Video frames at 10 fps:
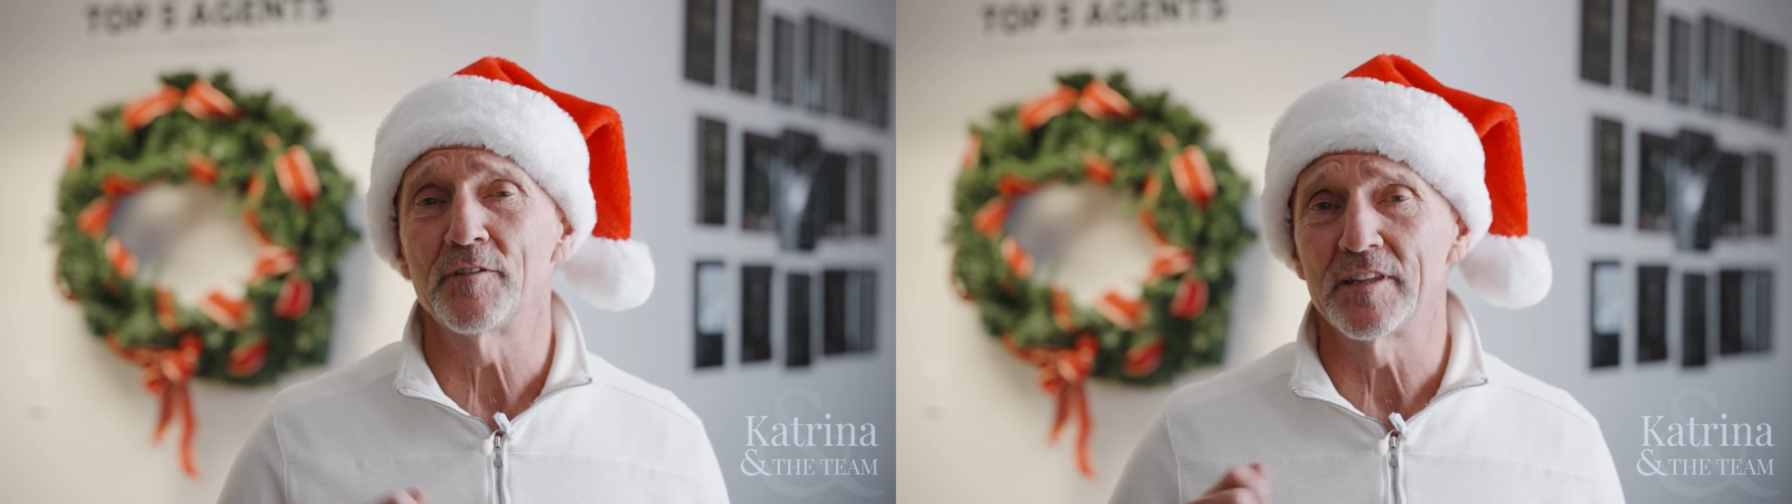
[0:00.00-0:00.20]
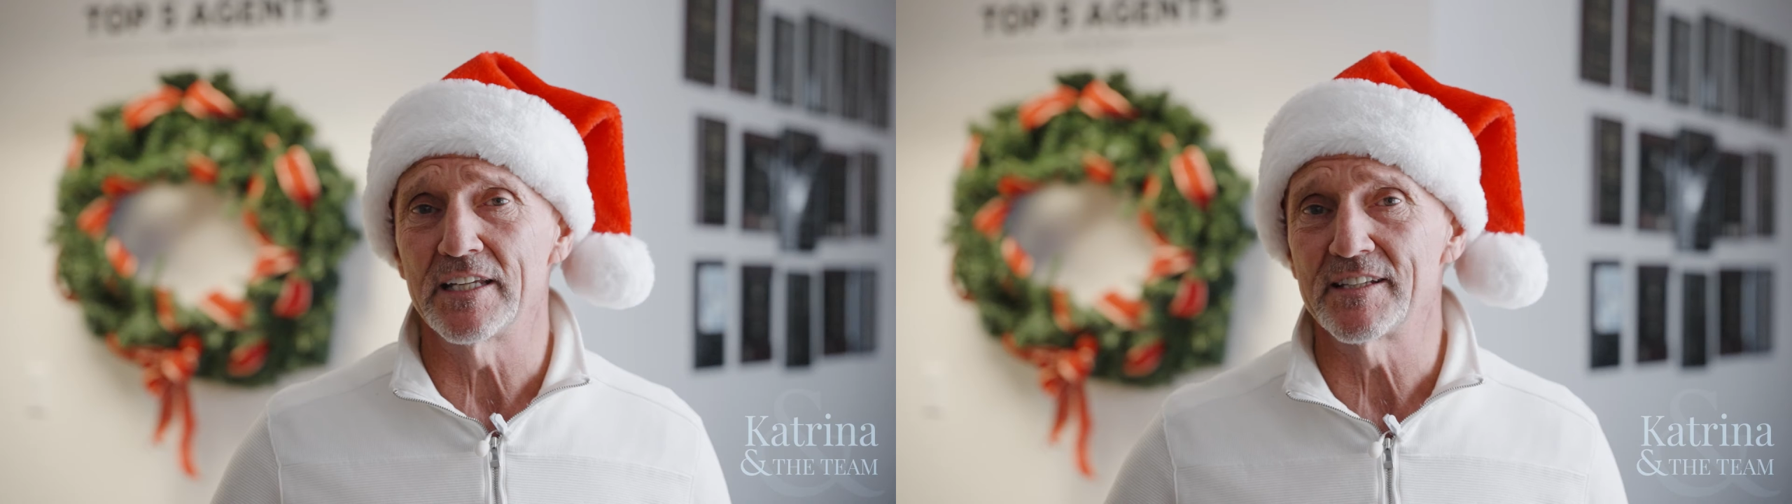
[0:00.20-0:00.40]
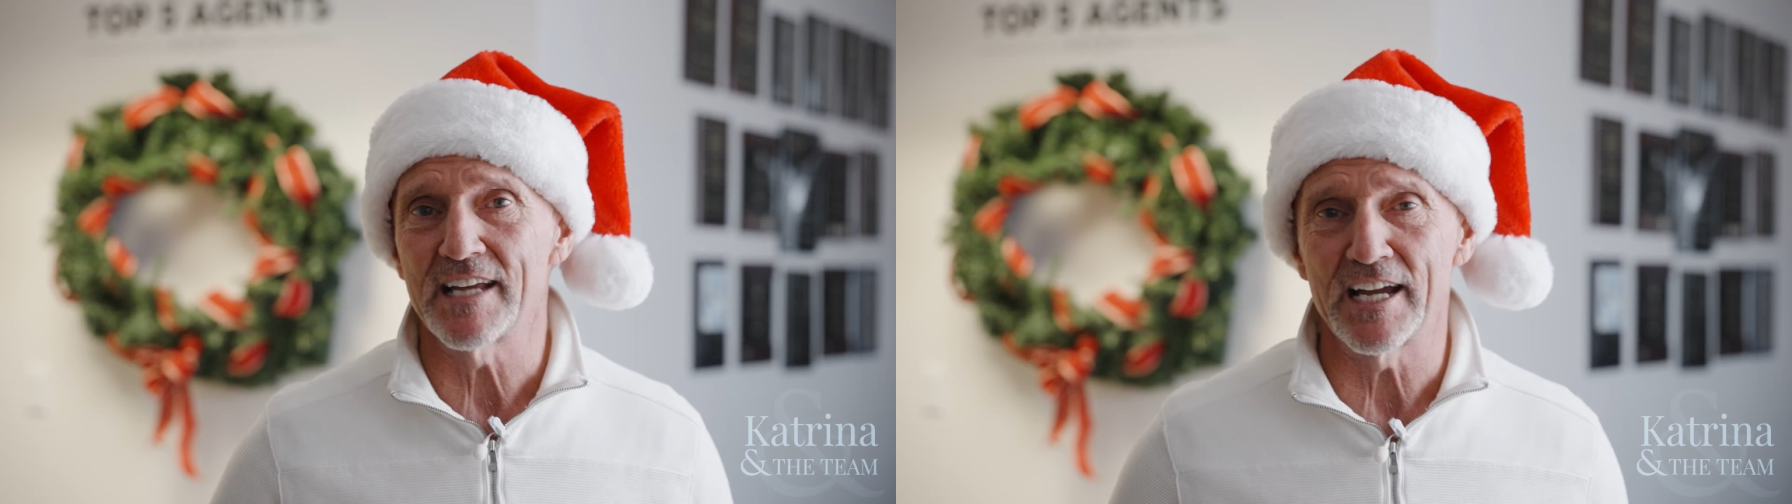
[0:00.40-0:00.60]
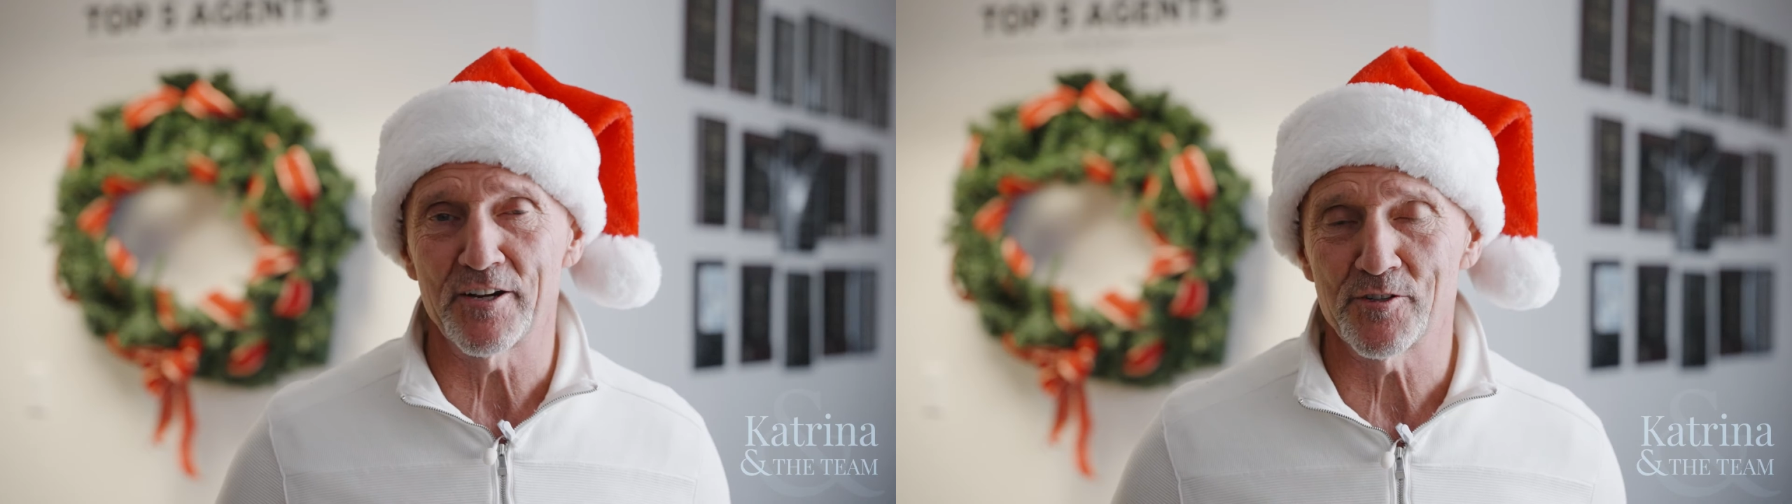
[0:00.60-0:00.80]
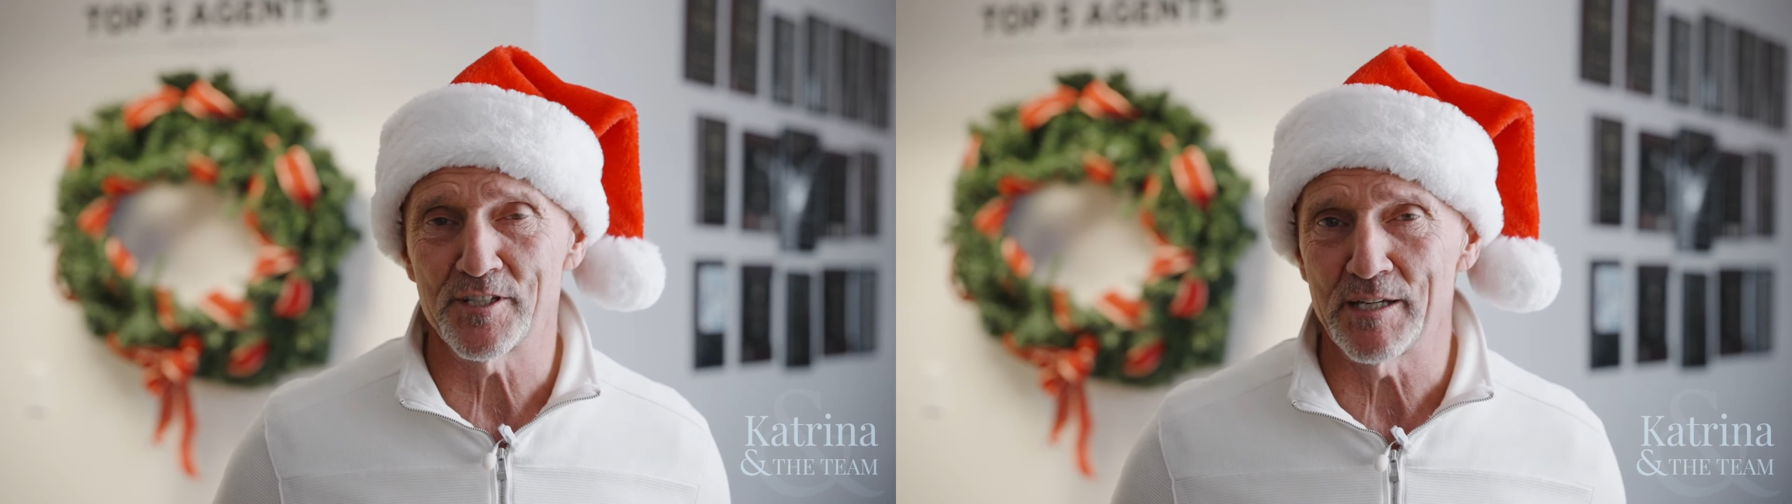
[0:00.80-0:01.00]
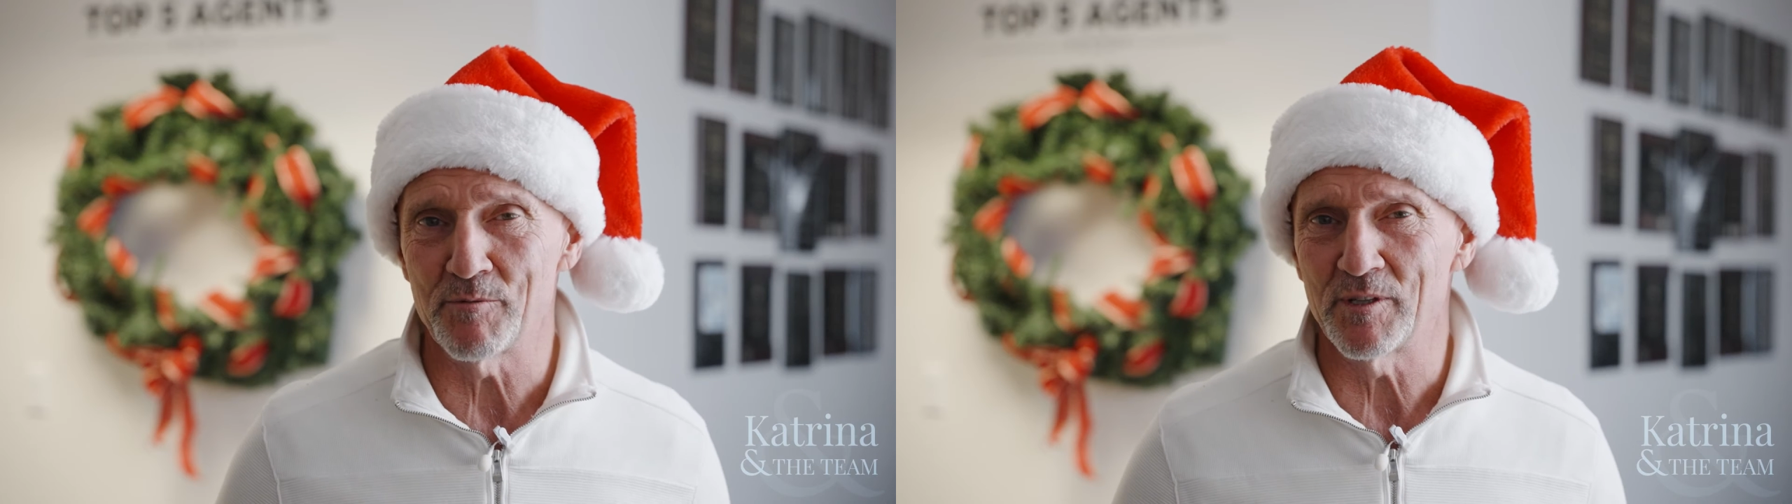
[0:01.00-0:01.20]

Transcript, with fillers: and the entire team,